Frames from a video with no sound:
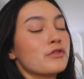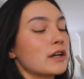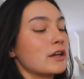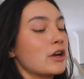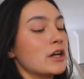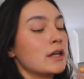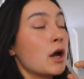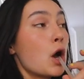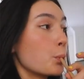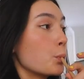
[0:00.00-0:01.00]
freaking good.
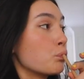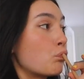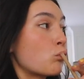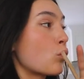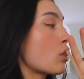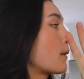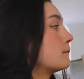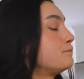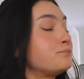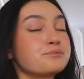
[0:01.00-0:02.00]
Mm,
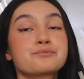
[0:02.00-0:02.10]
mm.